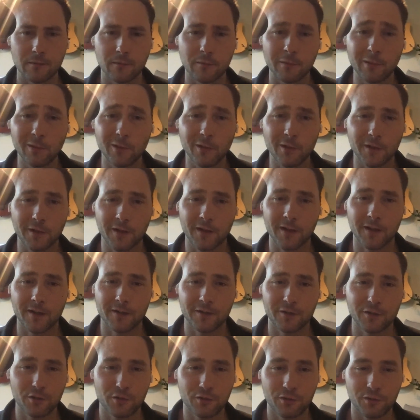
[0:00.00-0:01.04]
We'll learn
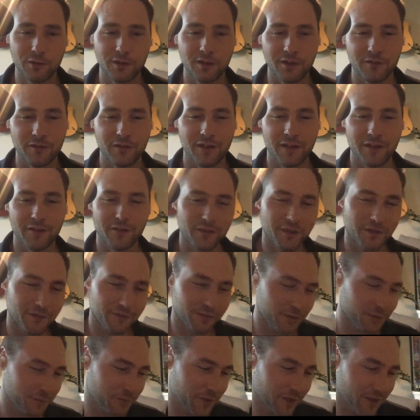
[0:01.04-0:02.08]
on June 25th
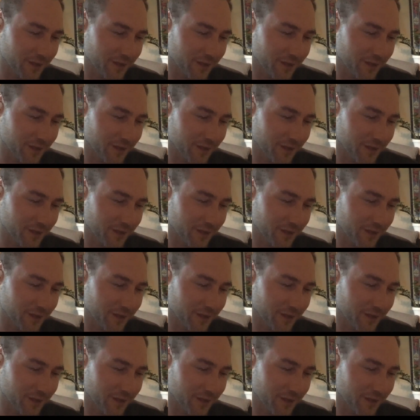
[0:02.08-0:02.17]
if you want